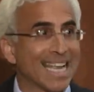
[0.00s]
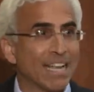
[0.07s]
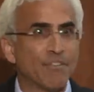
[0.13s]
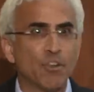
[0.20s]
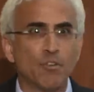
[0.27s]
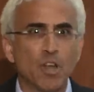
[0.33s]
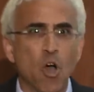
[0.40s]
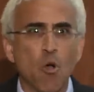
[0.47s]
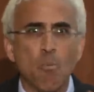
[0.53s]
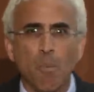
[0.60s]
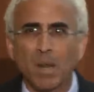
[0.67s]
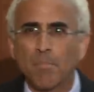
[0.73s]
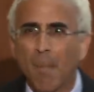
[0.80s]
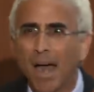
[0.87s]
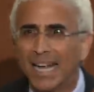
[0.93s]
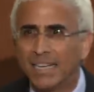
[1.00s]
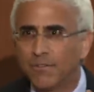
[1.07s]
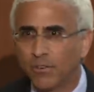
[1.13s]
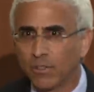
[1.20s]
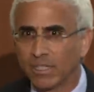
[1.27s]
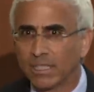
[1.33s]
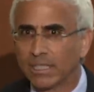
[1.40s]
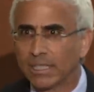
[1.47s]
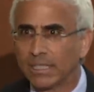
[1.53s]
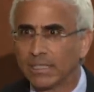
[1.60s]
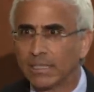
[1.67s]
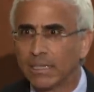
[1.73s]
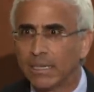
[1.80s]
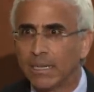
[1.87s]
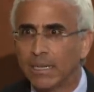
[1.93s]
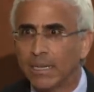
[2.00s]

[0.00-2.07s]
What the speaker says: if you know what mindfulness is,